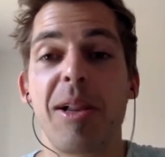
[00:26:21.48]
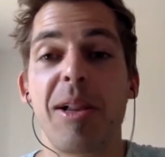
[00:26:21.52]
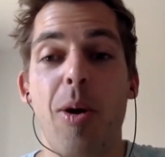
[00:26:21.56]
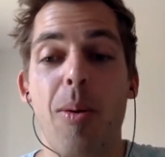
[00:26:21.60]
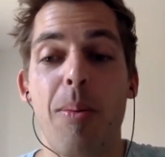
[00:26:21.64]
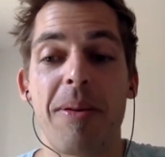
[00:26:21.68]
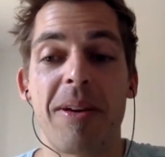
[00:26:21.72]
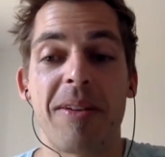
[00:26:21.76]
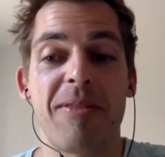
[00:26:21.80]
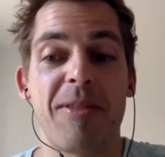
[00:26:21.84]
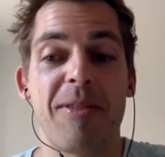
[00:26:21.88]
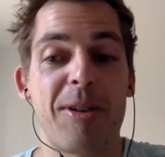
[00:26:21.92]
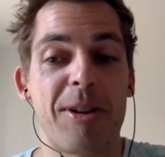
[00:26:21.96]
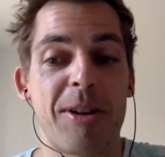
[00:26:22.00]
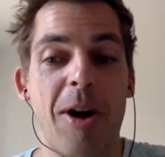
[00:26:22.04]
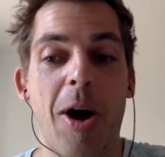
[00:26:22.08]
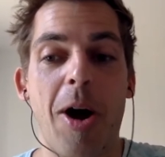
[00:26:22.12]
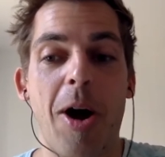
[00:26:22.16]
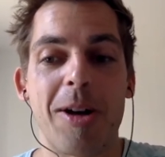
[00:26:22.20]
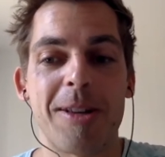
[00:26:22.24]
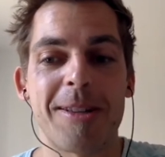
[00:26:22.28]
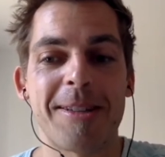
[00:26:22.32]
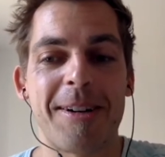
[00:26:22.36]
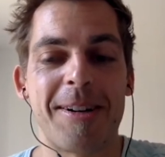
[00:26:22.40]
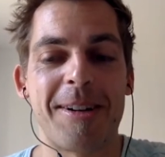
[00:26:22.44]
hoping for the
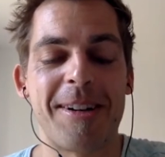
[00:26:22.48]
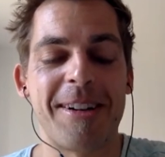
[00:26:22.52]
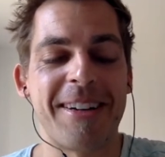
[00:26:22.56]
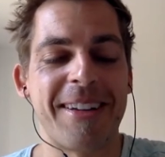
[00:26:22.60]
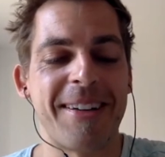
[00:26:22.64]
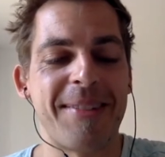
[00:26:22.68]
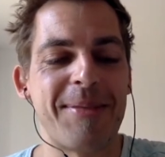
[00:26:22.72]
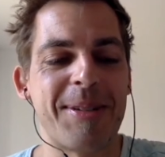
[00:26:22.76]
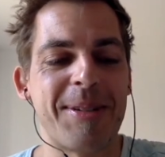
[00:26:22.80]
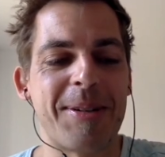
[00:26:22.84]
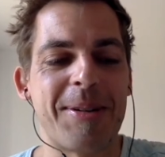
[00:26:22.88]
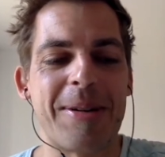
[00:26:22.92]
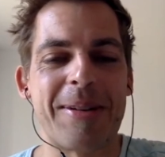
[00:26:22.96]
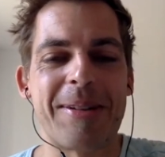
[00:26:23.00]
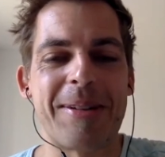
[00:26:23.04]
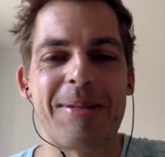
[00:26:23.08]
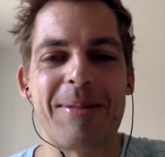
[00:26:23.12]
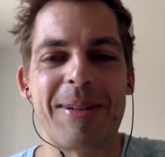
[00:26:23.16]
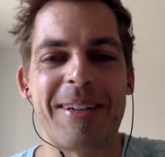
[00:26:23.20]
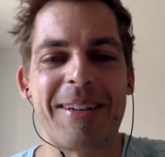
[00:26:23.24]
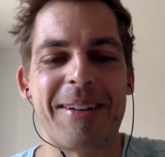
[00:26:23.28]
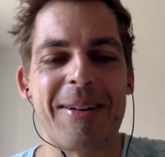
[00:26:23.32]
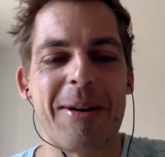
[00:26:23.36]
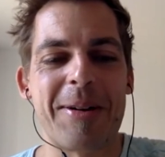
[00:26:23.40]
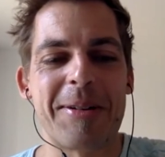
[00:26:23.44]
Oscar, that we're going to
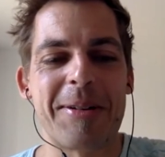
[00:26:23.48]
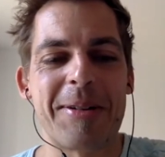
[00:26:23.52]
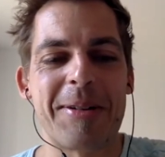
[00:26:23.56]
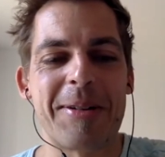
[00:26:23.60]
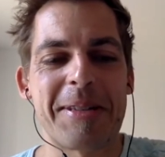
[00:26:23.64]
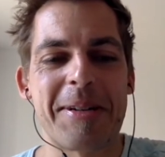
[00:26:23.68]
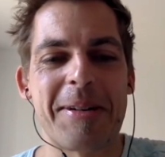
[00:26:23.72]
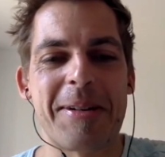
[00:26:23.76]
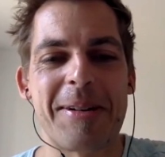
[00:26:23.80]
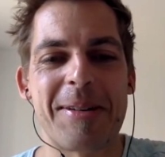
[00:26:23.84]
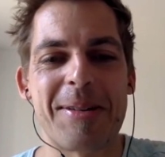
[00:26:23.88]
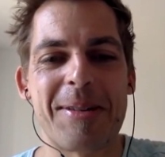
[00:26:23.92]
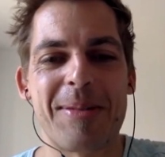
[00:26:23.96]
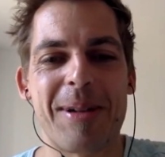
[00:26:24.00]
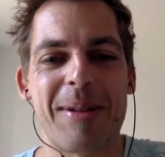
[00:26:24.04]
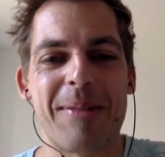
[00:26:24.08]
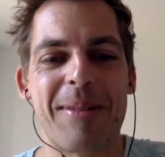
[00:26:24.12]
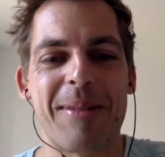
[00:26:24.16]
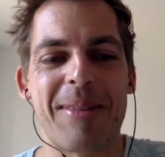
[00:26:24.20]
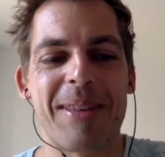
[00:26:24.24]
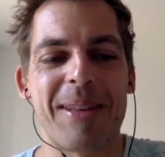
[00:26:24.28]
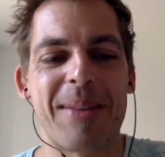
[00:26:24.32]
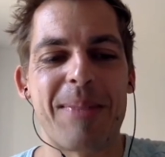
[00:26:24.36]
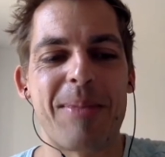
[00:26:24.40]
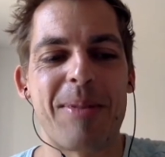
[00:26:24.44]
win the Oscar as well
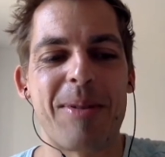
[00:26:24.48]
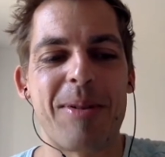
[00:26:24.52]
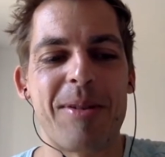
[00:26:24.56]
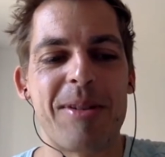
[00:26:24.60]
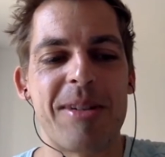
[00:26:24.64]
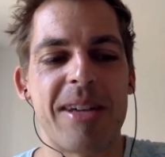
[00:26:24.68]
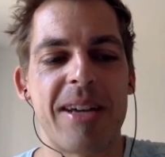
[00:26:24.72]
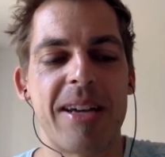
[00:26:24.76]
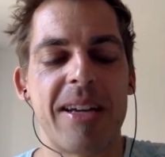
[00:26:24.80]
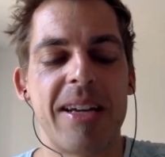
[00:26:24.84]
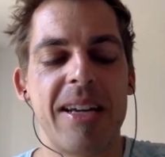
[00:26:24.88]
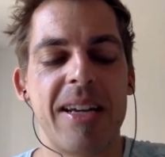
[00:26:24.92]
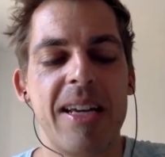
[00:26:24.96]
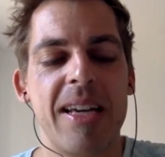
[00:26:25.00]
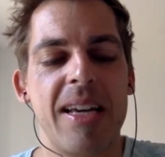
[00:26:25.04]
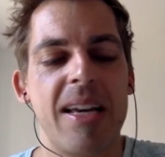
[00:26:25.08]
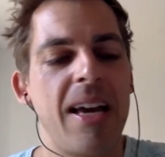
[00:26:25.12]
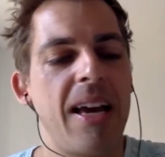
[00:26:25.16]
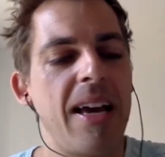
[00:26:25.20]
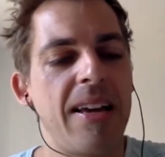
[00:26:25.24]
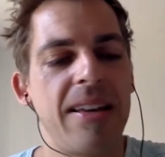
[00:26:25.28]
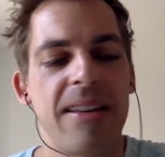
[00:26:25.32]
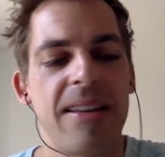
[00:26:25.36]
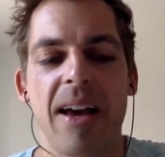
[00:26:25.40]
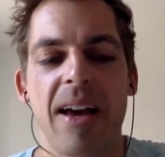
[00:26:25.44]
with this project.
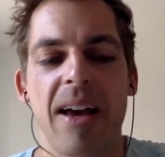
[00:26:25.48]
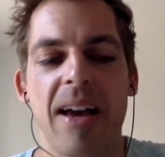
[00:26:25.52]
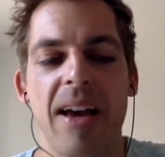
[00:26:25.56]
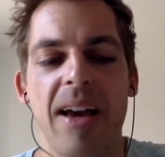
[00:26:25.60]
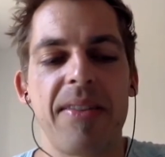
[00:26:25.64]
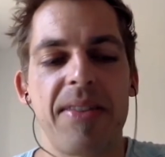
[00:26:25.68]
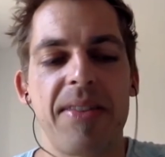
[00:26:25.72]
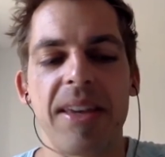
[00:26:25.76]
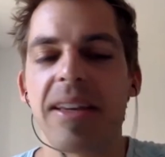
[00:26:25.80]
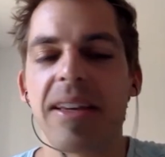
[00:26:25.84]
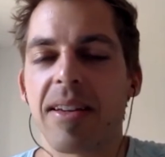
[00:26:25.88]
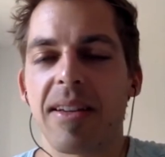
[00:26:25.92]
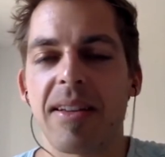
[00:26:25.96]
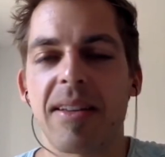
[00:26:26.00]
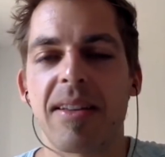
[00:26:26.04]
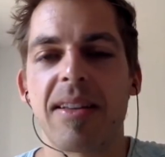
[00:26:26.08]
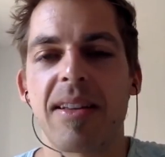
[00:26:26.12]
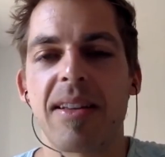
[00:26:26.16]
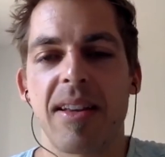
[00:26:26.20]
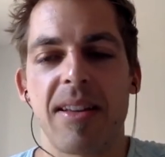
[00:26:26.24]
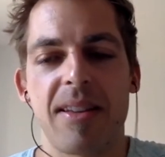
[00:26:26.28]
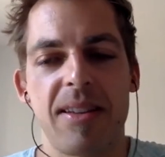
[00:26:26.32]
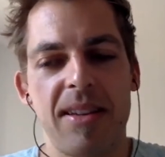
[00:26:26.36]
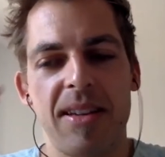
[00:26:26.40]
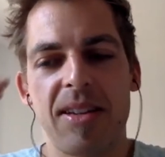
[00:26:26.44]
I think
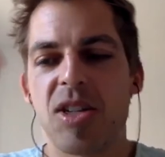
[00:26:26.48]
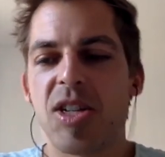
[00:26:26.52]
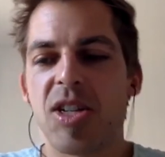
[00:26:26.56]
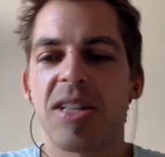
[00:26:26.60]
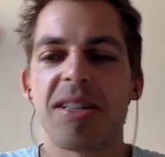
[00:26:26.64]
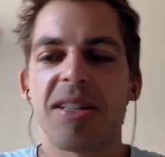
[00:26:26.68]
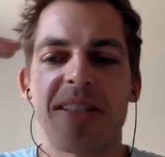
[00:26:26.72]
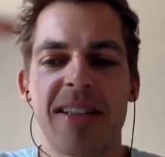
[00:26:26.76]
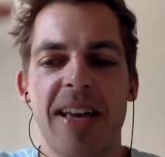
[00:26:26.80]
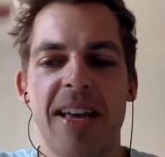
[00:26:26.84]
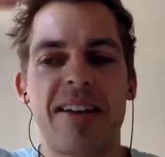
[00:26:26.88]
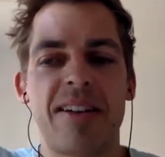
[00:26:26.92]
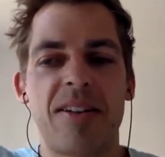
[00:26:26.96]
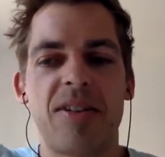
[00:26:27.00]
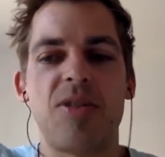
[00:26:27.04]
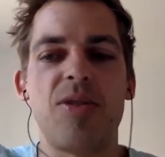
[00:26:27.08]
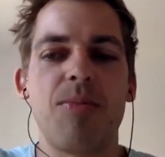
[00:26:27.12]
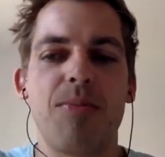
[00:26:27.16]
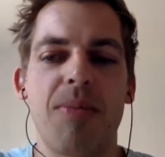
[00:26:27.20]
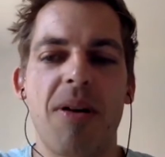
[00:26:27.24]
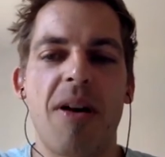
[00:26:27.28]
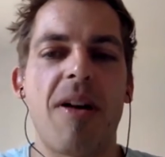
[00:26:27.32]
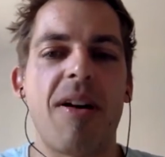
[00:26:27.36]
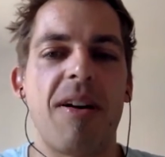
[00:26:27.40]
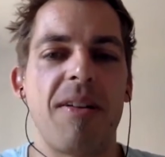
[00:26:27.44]
that it just set a new
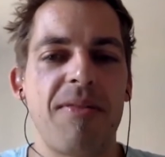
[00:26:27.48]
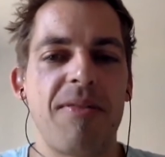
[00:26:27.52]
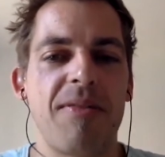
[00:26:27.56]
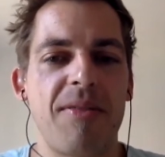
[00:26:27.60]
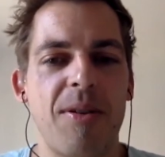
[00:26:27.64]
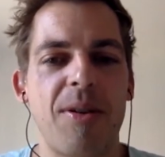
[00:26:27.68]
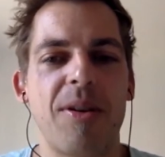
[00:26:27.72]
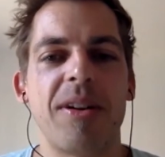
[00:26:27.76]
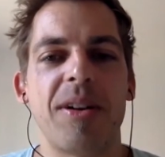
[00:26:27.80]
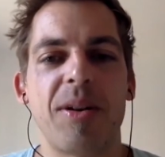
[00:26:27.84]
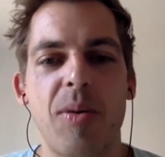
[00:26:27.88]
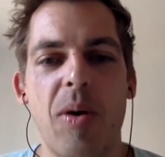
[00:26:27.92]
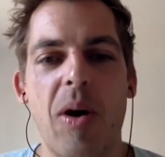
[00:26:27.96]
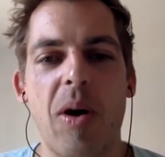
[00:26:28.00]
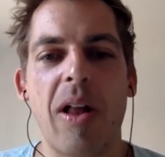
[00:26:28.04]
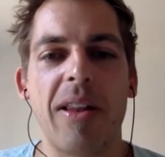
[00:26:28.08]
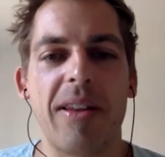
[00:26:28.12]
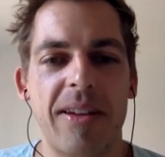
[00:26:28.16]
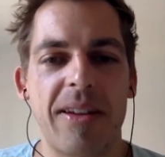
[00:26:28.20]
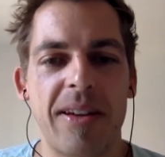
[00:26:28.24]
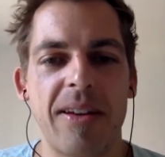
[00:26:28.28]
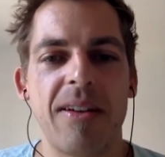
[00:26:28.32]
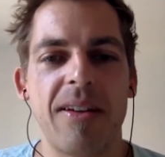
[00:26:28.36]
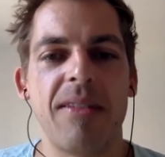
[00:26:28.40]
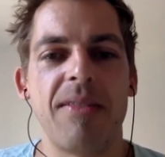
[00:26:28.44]
bar for the
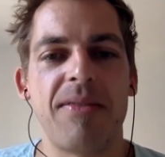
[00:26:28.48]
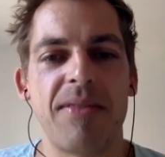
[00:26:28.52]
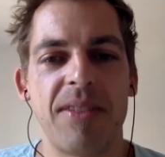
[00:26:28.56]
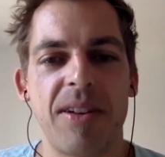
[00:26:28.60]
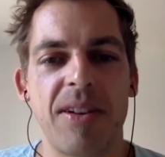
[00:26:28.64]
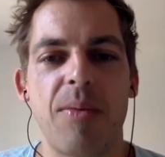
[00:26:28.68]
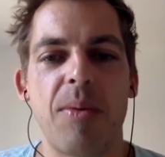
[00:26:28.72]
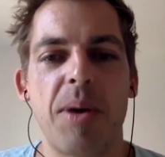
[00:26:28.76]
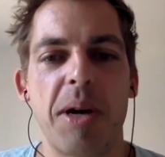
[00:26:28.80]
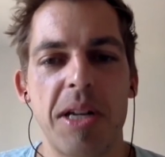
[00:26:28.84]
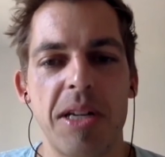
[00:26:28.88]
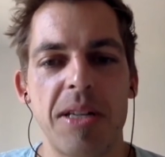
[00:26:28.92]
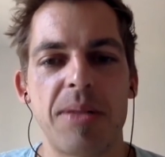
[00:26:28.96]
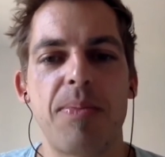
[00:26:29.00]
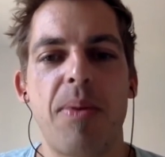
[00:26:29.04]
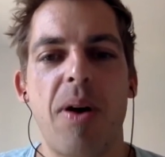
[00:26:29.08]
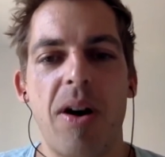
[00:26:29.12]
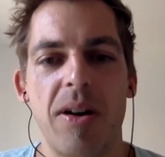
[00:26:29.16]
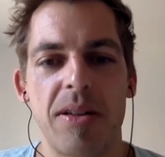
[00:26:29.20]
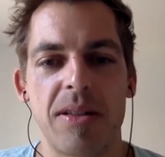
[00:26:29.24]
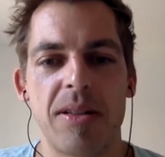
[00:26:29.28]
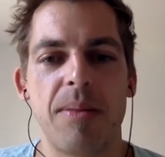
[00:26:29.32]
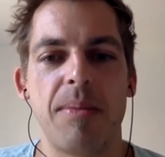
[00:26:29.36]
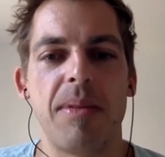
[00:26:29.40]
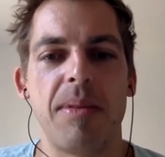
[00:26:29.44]
quality of what is
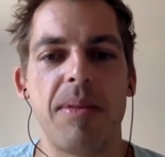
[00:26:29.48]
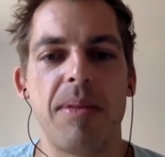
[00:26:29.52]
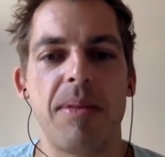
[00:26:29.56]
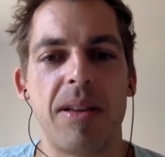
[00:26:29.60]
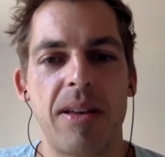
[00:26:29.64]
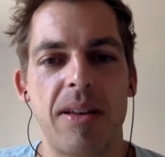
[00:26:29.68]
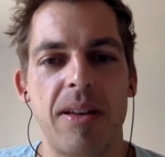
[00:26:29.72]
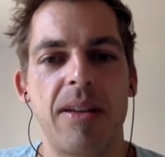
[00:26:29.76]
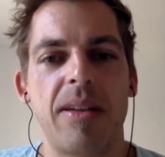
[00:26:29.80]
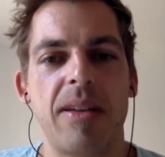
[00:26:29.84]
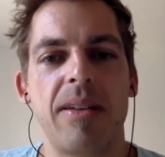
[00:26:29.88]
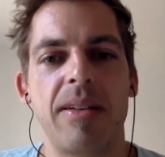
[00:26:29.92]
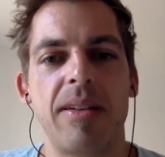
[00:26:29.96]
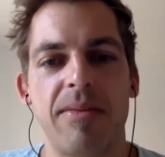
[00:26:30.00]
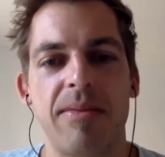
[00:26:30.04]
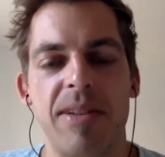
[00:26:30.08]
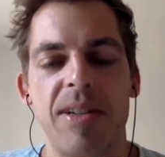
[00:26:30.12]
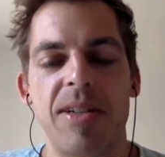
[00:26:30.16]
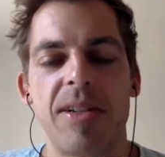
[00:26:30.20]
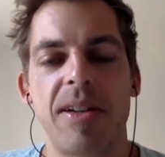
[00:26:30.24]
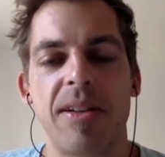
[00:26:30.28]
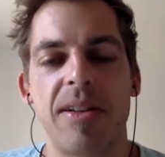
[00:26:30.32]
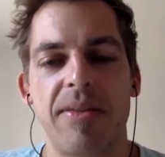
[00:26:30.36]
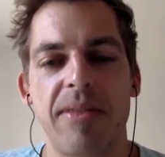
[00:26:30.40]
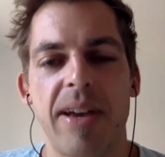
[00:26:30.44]
possible in
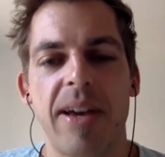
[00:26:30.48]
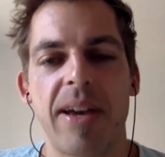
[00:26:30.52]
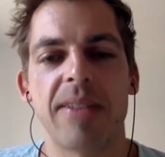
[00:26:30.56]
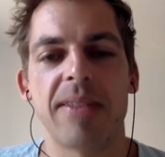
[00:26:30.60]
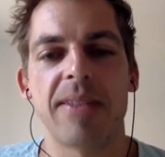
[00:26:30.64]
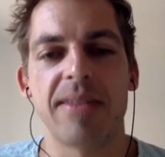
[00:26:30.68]
visual effects.